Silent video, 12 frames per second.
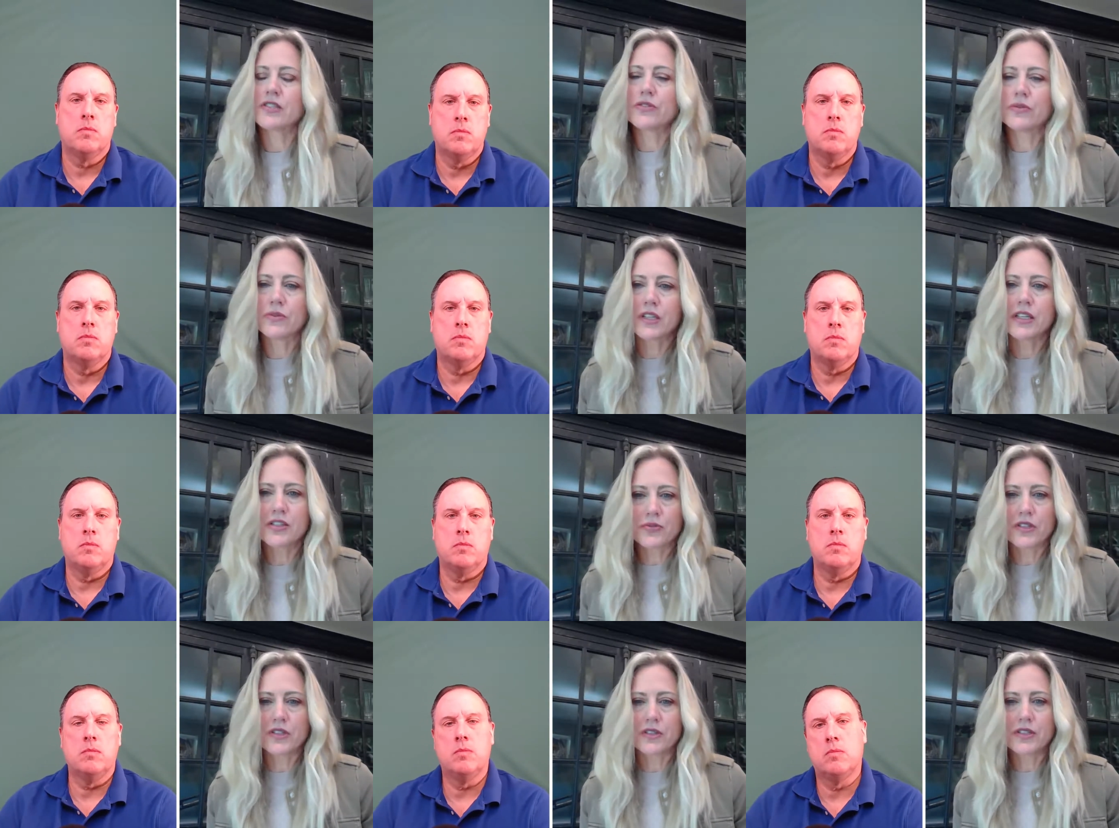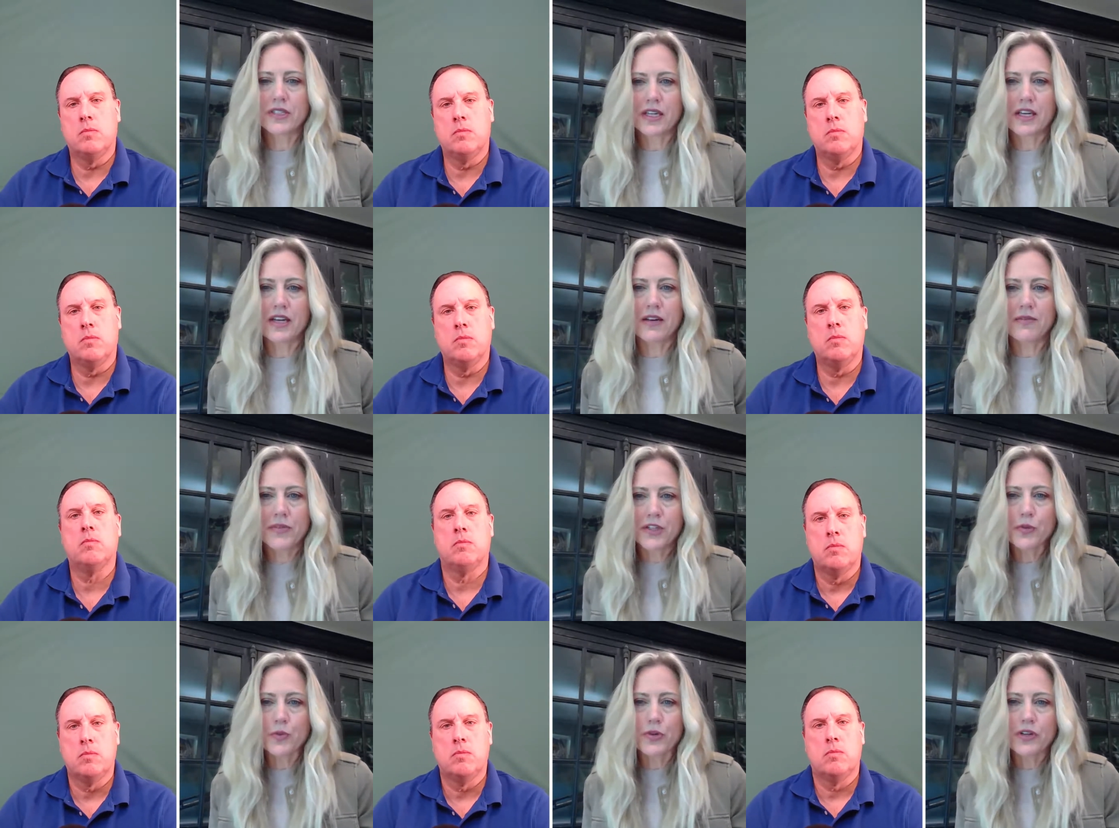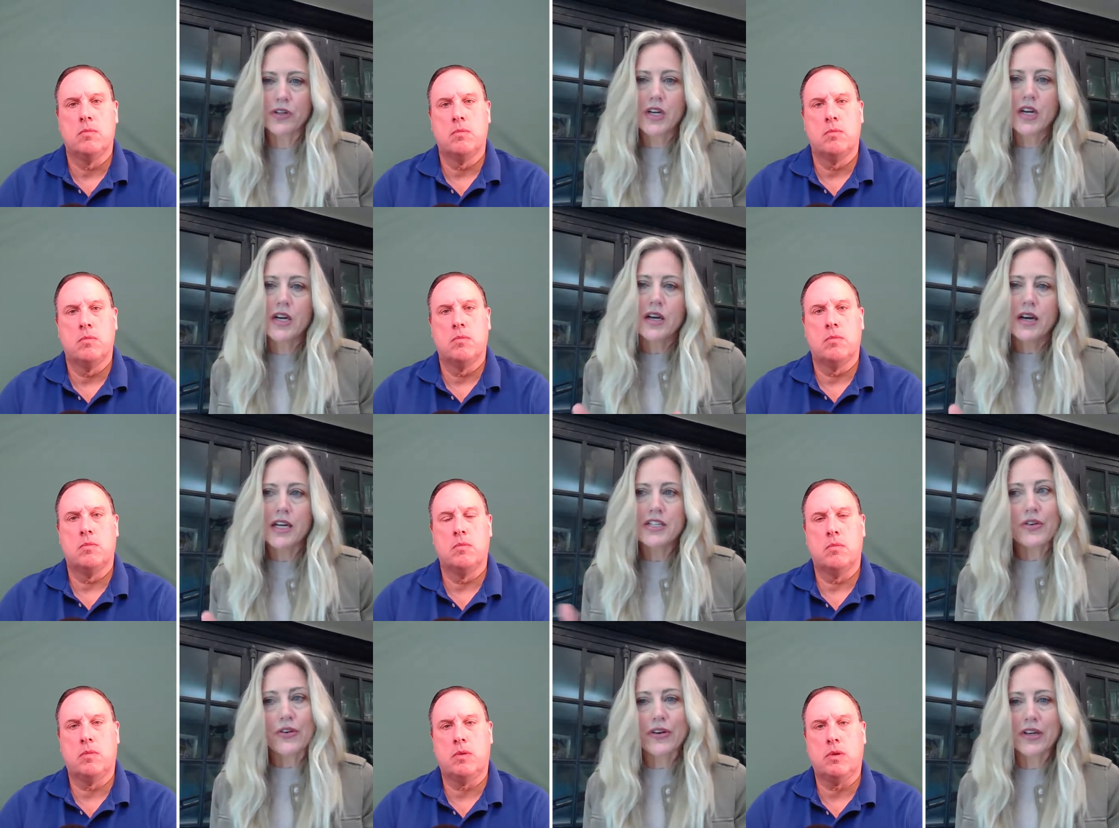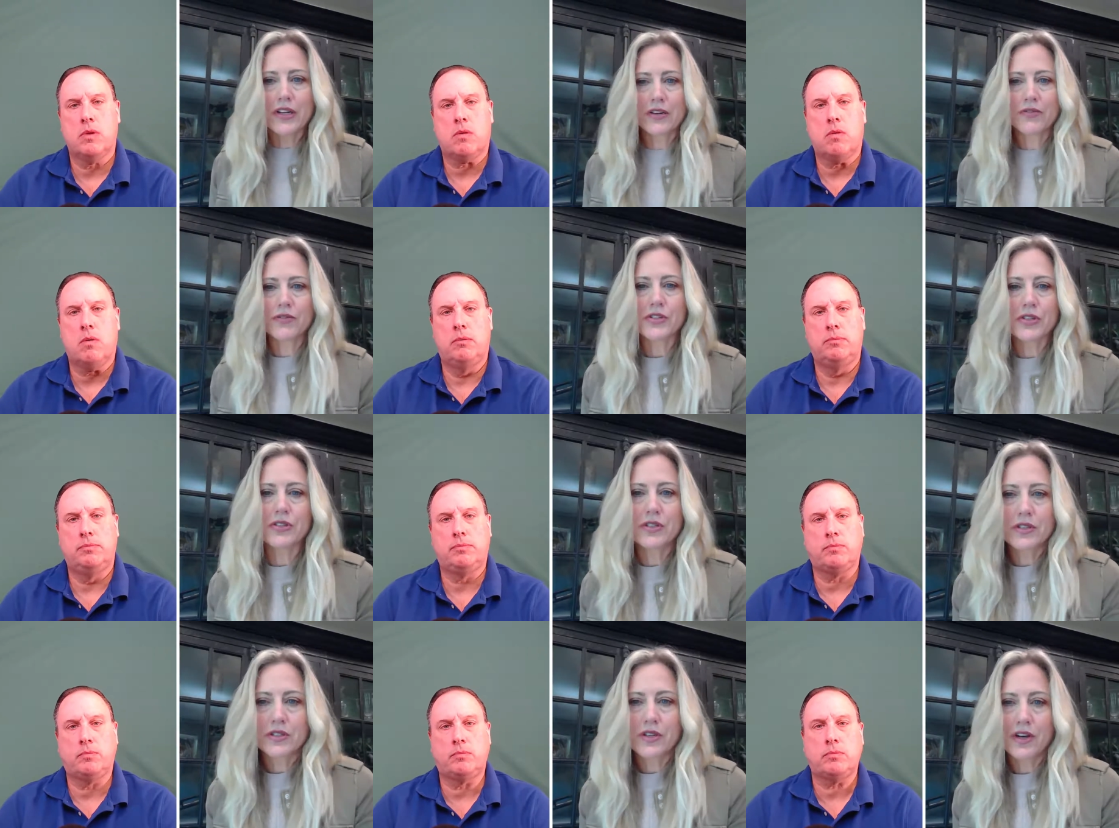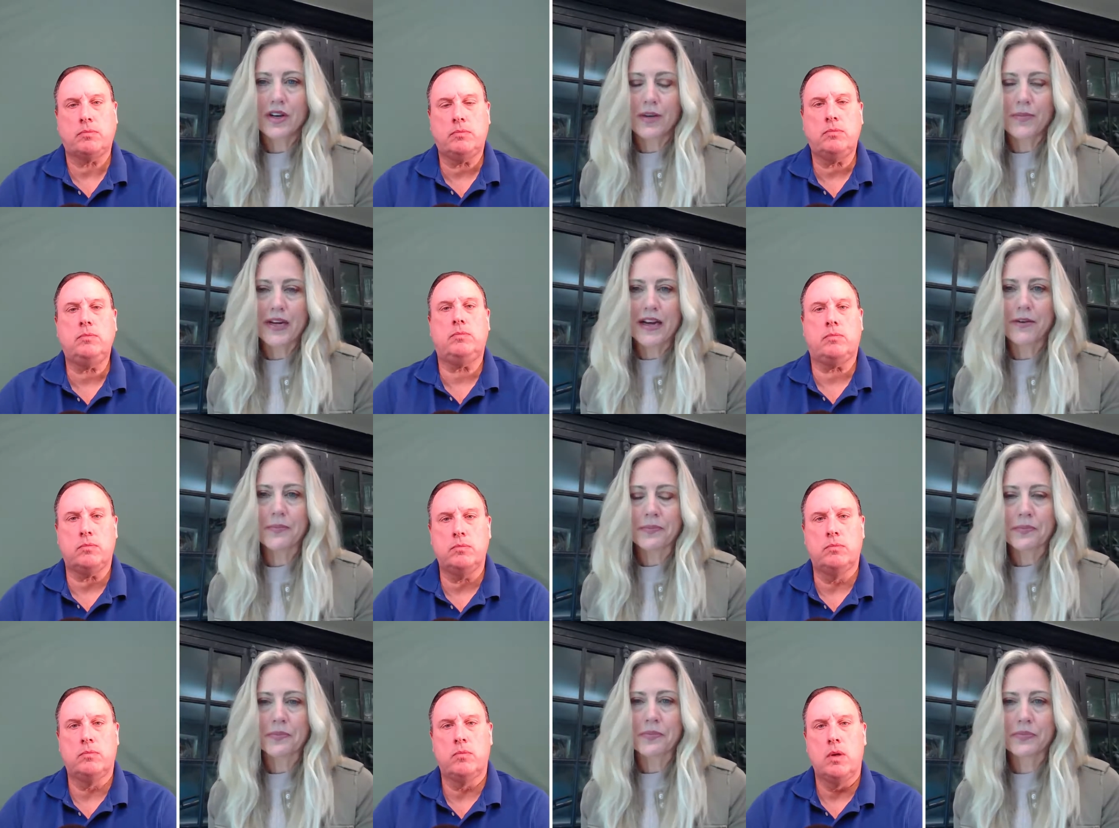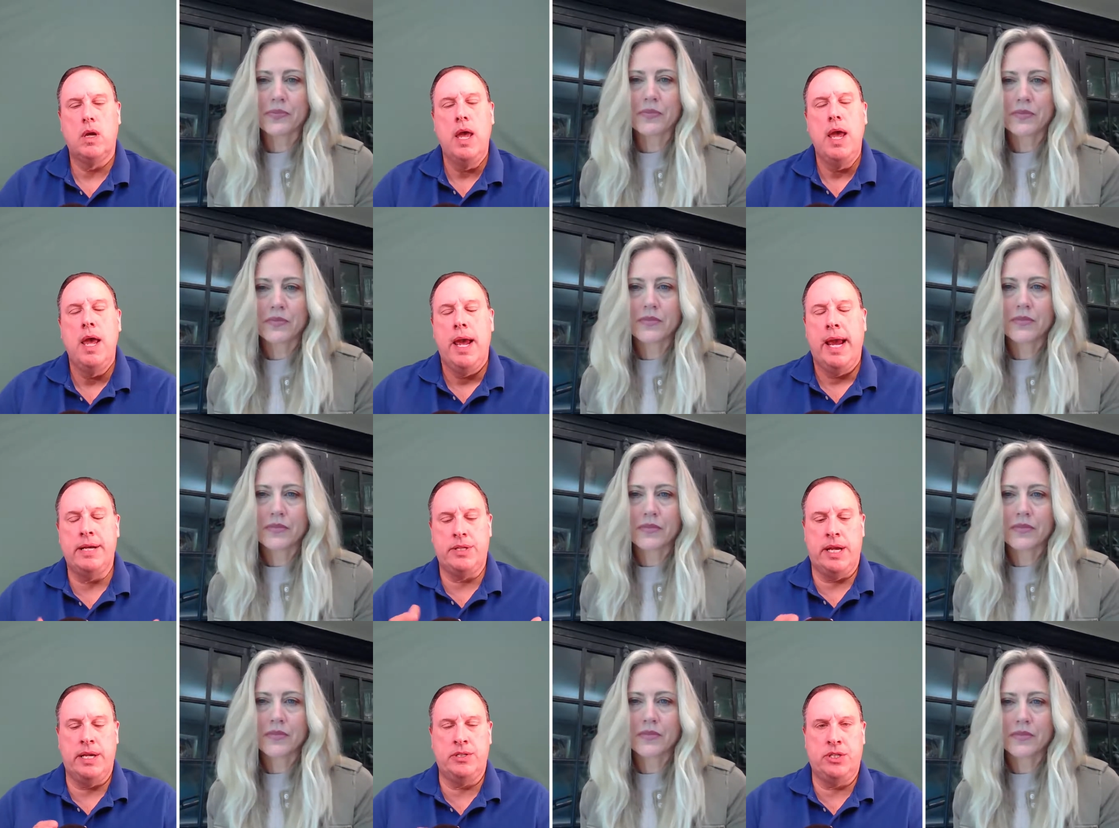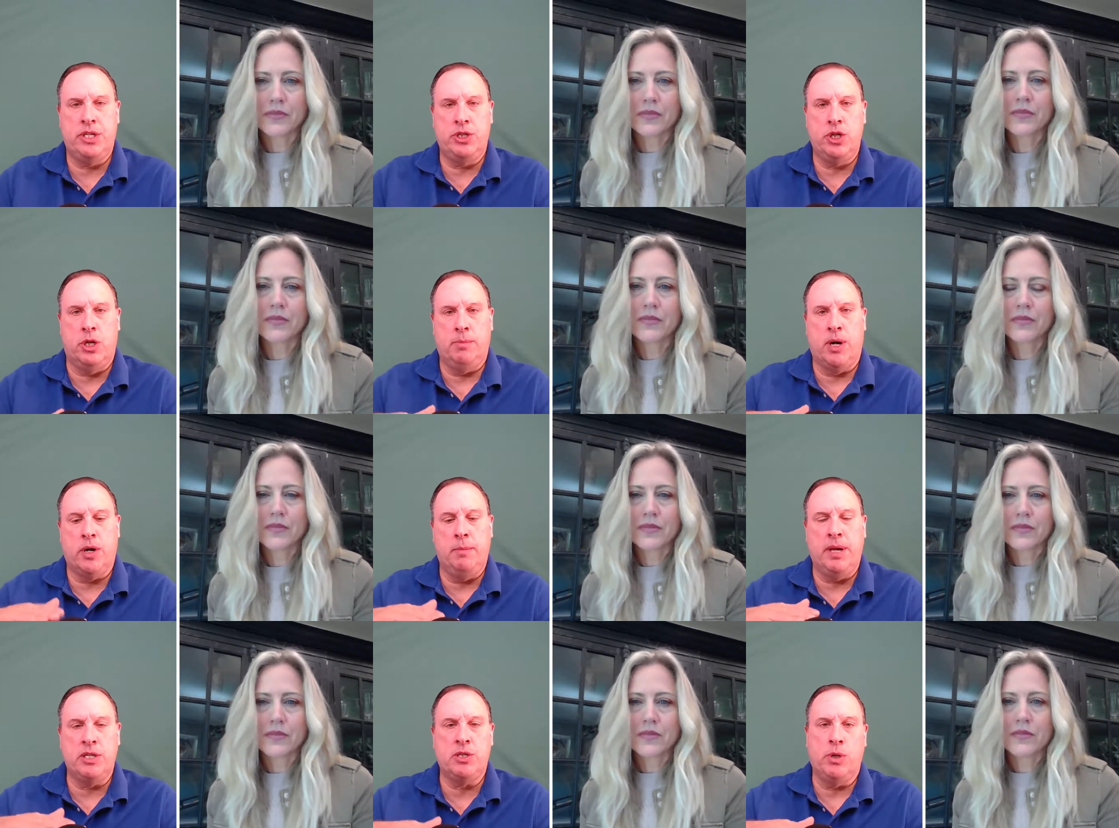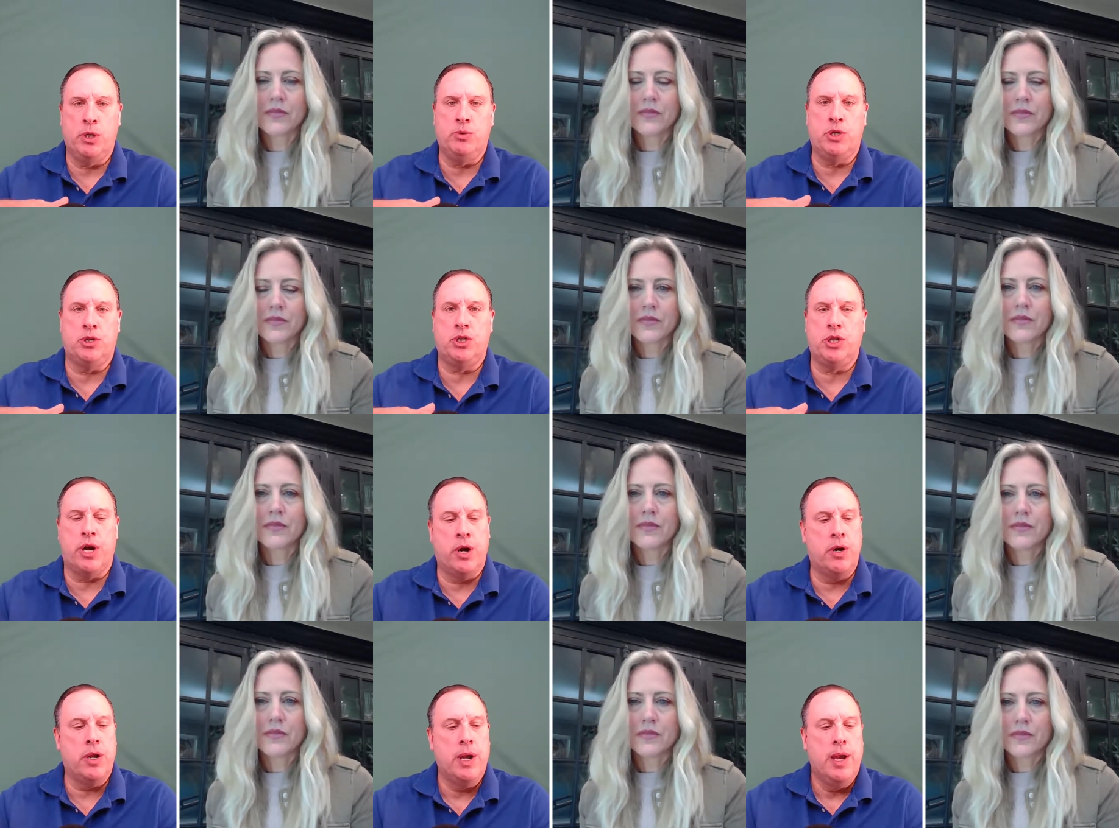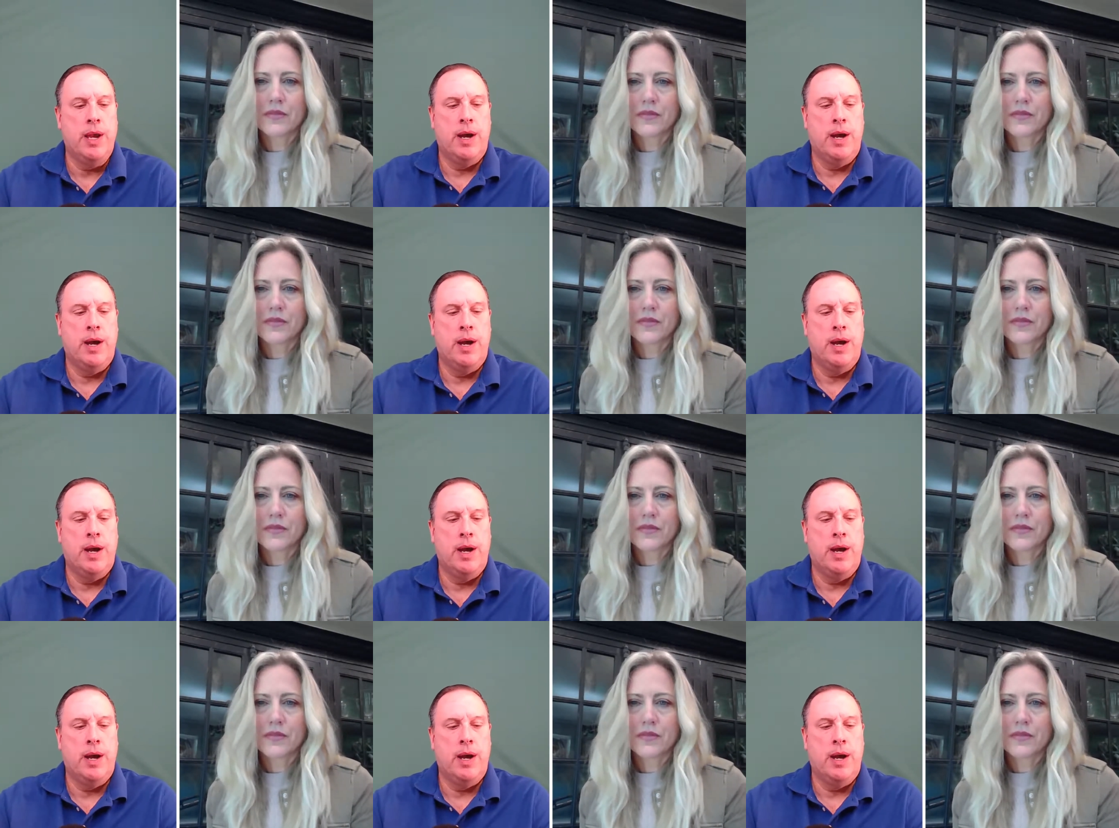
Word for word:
Speaker 1: And so it really is resulting in much more uh, targeted results uh, coming out.
Speaker 2: Has has digital marketing, based on what you just shared,